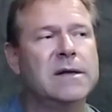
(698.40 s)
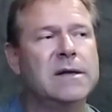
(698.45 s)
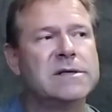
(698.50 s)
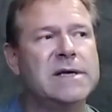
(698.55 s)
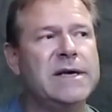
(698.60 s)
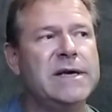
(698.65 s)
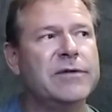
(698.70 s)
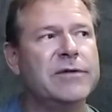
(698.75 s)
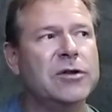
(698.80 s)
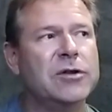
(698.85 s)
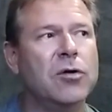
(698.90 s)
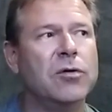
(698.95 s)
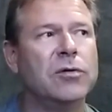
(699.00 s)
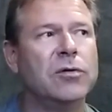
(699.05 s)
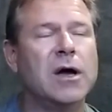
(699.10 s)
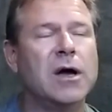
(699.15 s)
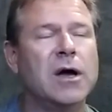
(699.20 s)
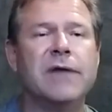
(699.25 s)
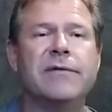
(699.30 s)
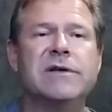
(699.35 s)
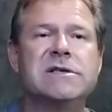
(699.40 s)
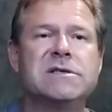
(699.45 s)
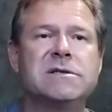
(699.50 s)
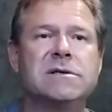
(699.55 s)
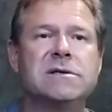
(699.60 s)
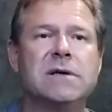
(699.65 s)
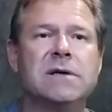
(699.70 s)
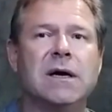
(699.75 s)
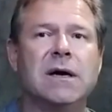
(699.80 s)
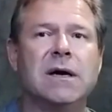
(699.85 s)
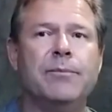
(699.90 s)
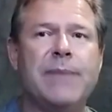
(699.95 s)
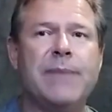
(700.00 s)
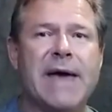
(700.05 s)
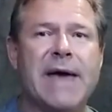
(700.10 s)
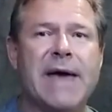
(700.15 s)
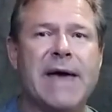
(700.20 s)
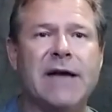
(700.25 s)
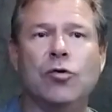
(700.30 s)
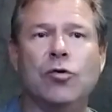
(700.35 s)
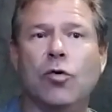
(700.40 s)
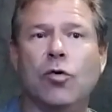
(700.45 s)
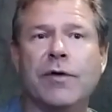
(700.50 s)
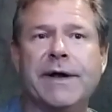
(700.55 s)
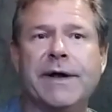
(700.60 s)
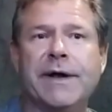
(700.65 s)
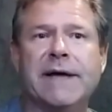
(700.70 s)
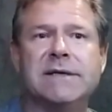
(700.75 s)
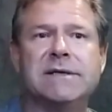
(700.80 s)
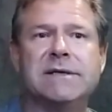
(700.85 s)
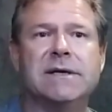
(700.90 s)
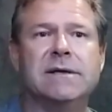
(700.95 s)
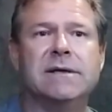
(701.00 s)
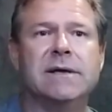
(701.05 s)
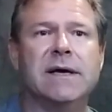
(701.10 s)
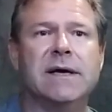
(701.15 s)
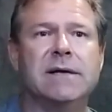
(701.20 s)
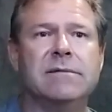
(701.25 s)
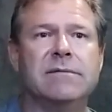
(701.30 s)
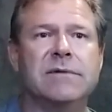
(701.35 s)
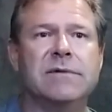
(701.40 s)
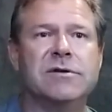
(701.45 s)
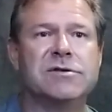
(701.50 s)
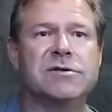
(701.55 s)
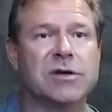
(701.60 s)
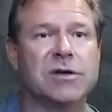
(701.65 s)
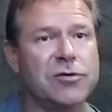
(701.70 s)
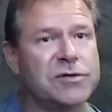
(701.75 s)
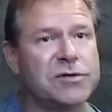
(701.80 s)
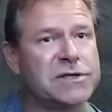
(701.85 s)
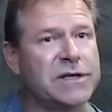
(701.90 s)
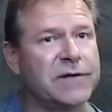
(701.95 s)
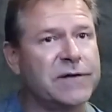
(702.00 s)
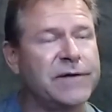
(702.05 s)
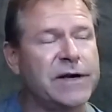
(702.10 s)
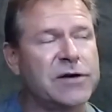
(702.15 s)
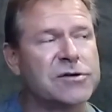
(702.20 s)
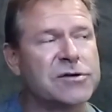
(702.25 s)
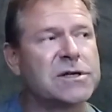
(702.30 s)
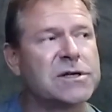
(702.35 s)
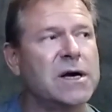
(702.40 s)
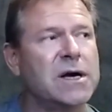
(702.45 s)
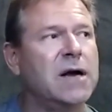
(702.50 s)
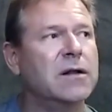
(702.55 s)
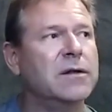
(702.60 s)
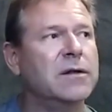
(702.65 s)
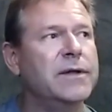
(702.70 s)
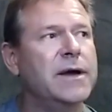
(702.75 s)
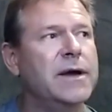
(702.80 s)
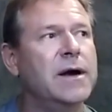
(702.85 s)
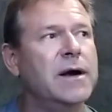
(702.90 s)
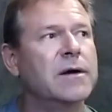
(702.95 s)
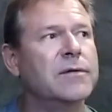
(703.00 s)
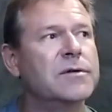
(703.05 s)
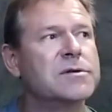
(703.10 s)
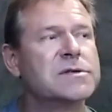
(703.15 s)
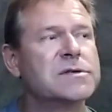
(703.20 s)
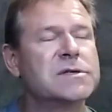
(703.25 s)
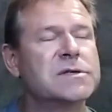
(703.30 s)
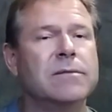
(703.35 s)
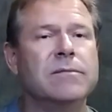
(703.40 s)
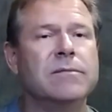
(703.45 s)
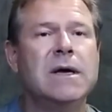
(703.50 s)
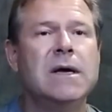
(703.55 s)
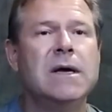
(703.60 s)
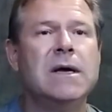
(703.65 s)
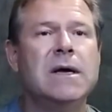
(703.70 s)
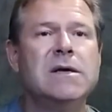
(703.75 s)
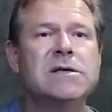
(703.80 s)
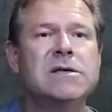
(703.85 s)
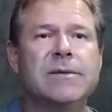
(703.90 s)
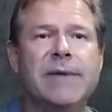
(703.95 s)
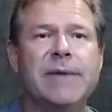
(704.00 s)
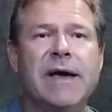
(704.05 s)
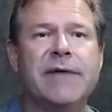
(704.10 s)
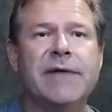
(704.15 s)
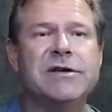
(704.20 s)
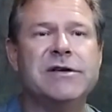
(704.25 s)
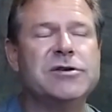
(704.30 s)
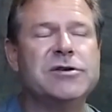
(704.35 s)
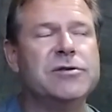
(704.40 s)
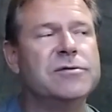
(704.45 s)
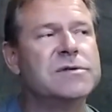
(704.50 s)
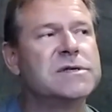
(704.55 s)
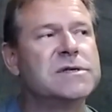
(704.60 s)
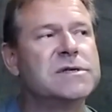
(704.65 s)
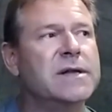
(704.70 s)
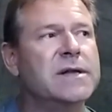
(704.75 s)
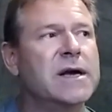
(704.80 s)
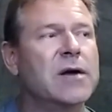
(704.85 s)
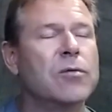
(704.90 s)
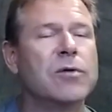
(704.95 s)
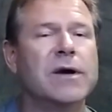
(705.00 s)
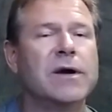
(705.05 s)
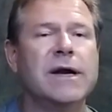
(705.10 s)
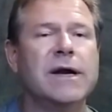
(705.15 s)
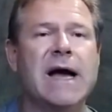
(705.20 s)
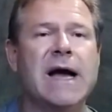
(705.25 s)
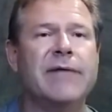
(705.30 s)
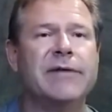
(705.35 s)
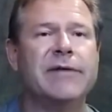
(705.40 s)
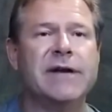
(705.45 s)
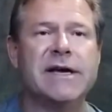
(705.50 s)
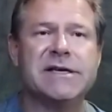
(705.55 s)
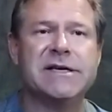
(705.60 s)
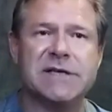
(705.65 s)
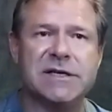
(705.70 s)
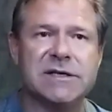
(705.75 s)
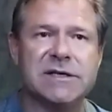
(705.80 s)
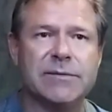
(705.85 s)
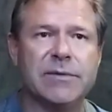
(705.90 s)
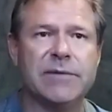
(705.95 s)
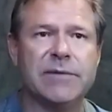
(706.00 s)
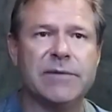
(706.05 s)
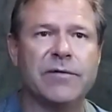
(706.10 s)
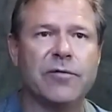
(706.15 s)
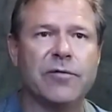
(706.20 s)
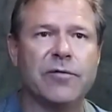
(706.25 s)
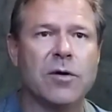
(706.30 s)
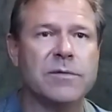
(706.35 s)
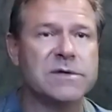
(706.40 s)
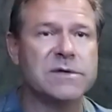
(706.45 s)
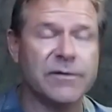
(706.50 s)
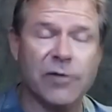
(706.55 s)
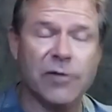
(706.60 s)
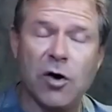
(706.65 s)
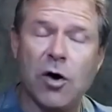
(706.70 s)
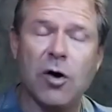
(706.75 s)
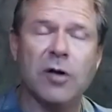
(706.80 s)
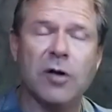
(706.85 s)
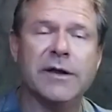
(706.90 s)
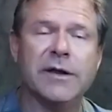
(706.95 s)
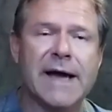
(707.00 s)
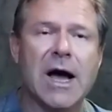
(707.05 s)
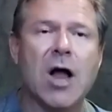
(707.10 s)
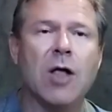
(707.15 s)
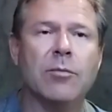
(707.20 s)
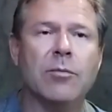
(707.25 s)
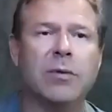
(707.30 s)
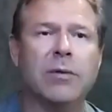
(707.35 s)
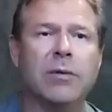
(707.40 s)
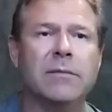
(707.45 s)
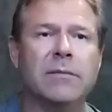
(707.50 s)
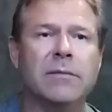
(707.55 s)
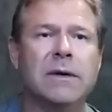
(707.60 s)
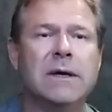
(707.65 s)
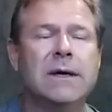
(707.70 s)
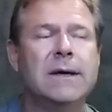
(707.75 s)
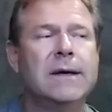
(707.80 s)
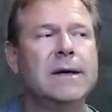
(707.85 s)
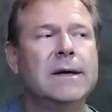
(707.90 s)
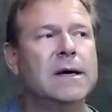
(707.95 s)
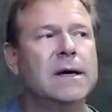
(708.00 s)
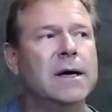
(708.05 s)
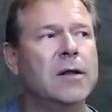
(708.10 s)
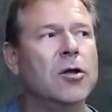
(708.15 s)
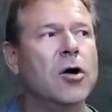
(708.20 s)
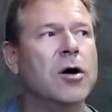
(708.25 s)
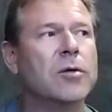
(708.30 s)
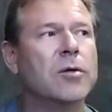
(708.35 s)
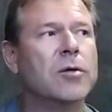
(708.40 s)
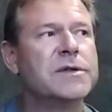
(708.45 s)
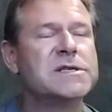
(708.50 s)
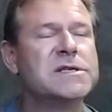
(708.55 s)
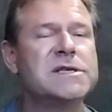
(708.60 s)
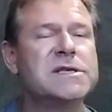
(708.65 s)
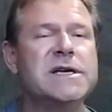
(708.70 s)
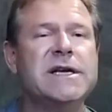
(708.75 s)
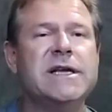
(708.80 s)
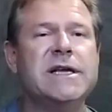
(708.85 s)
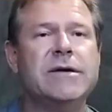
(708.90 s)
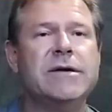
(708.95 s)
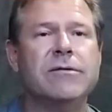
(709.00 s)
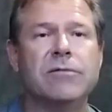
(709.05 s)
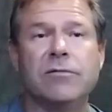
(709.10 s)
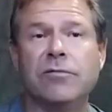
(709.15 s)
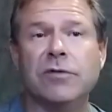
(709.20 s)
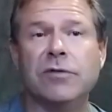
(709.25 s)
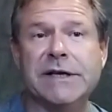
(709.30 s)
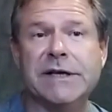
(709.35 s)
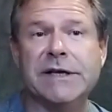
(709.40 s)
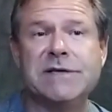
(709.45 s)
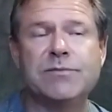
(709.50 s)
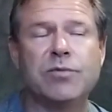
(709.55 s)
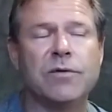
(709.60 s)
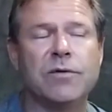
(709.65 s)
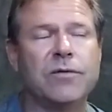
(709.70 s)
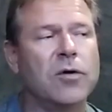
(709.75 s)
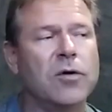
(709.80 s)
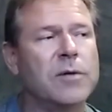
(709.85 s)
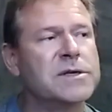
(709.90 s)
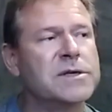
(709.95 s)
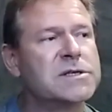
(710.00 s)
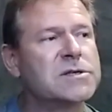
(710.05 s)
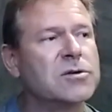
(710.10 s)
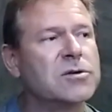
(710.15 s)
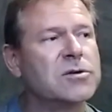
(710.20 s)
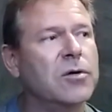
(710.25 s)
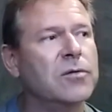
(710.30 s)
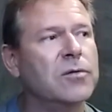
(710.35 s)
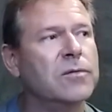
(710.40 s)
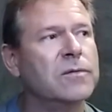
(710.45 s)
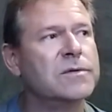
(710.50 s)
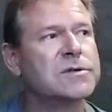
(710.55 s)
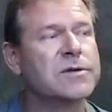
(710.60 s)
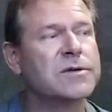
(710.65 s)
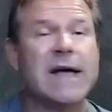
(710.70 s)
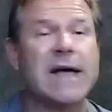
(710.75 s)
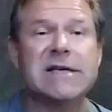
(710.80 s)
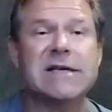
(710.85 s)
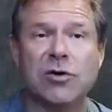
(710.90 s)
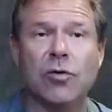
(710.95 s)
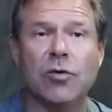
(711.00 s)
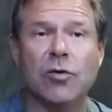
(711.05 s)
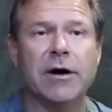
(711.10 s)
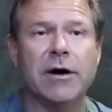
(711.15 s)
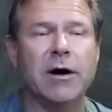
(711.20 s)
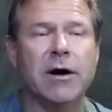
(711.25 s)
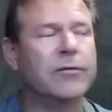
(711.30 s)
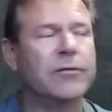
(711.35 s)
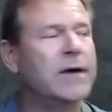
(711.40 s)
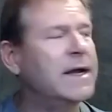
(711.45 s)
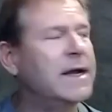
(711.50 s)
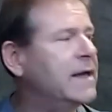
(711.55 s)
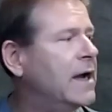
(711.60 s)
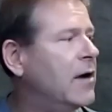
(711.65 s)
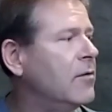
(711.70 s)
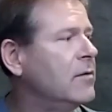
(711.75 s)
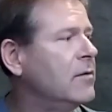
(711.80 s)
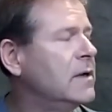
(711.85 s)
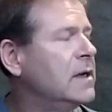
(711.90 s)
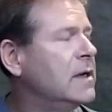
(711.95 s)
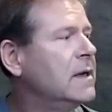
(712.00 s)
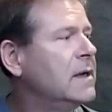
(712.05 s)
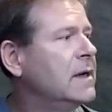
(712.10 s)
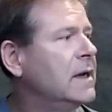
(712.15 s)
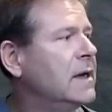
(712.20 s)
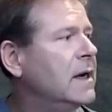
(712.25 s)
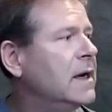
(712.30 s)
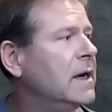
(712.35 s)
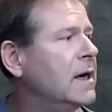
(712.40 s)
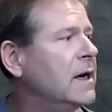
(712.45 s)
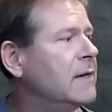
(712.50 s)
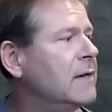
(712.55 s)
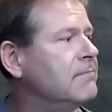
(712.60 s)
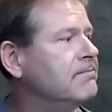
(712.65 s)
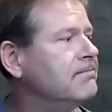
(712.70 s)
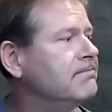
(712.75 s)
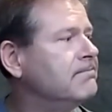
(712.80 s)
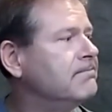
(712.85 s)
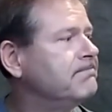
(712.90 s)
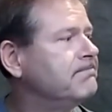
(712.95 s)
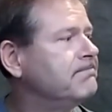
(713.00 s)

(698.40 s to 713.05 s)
even though a lot of it's uh, band oriented and there's acoustic fingerstyle in there and there's some some heavy tunes in there, we're going to have a nice intimate performance of all the album along with a CD release performance. So so that's going on right now. Um,